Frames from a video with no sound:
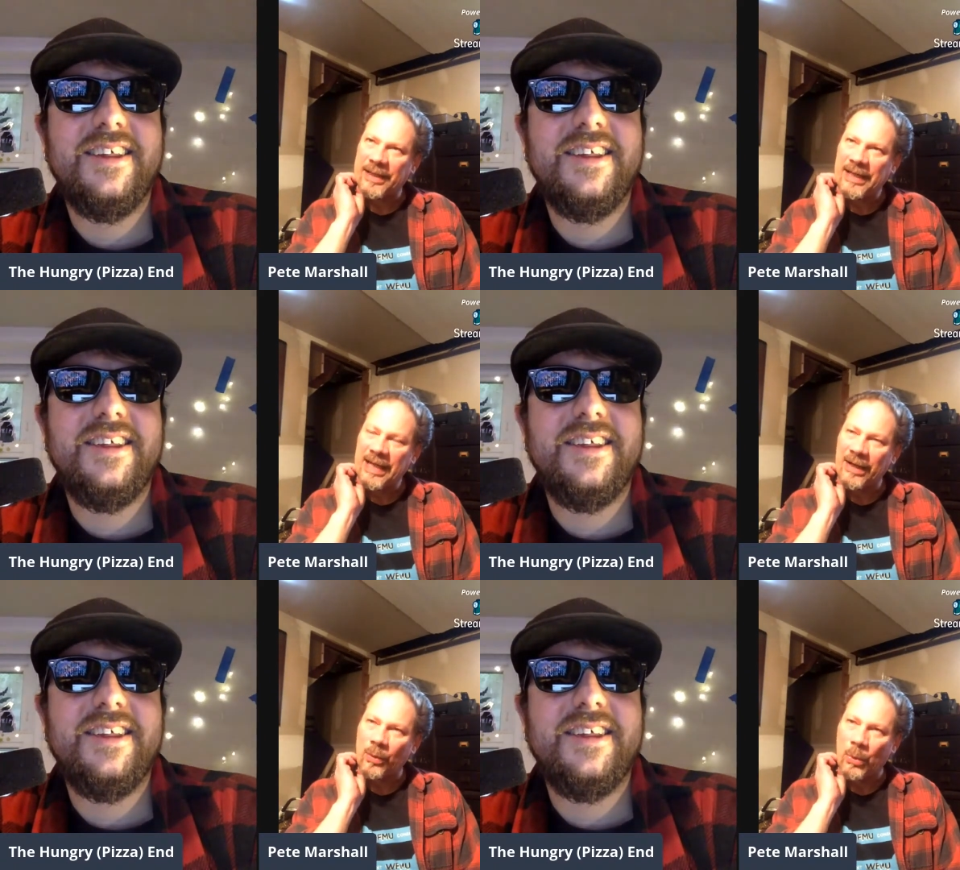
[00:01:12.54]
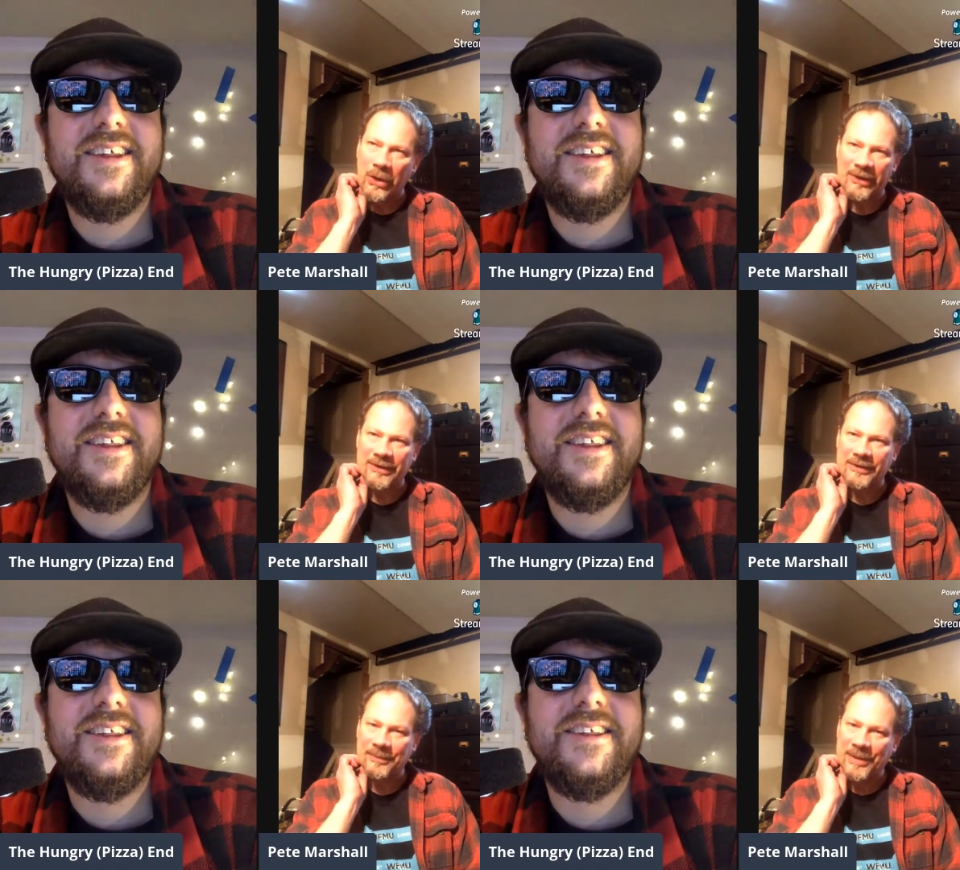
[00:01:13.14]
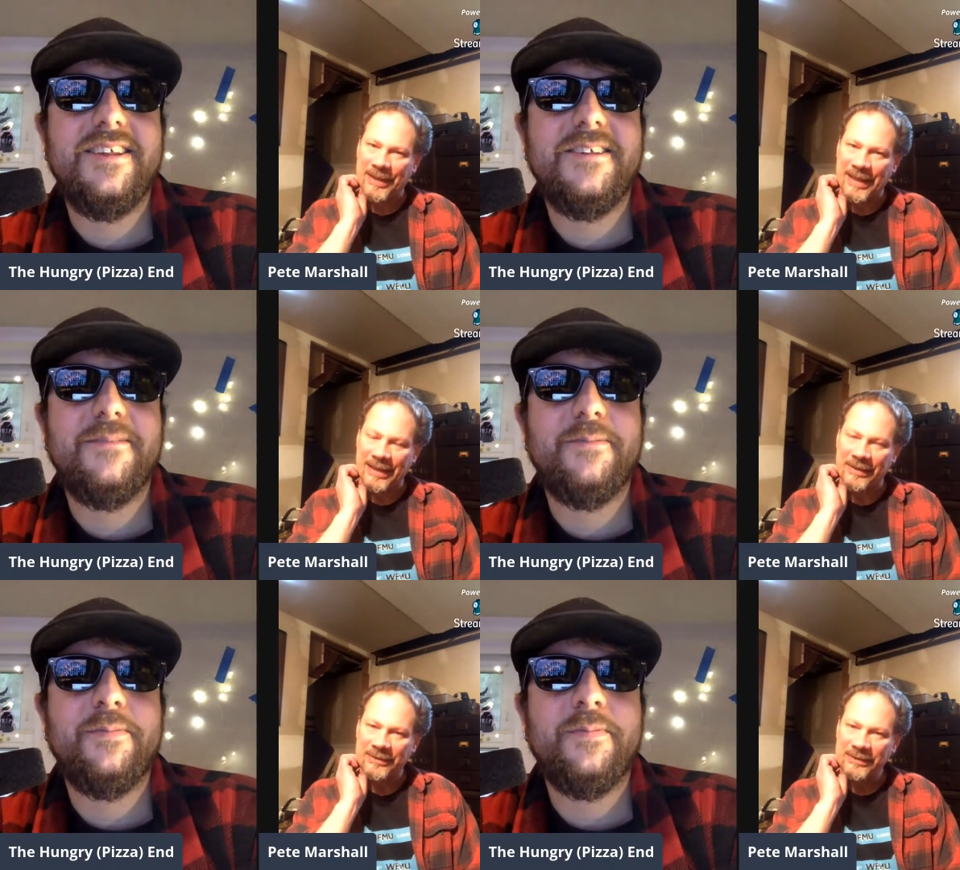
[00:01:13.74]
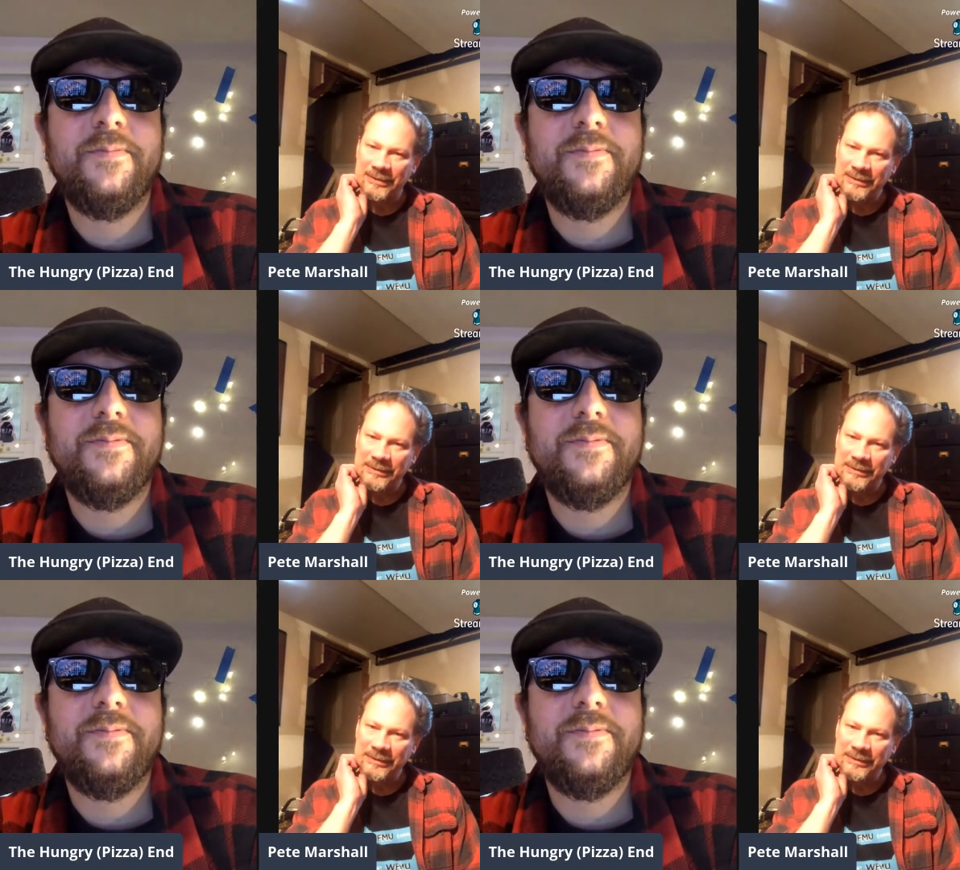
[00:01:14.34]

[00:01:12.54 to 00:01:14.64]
Speaker 1: it, he had a Wurlitzer piano.